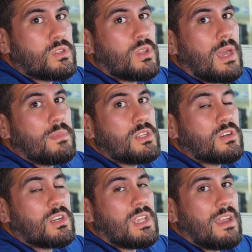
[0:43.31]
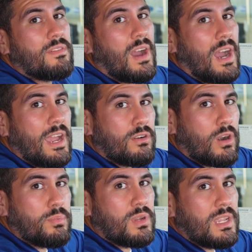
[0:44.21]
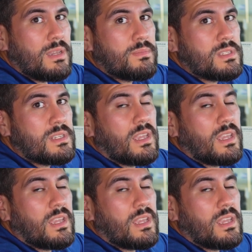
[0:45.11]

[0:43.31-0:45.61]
So that means you're going to have higher RPMs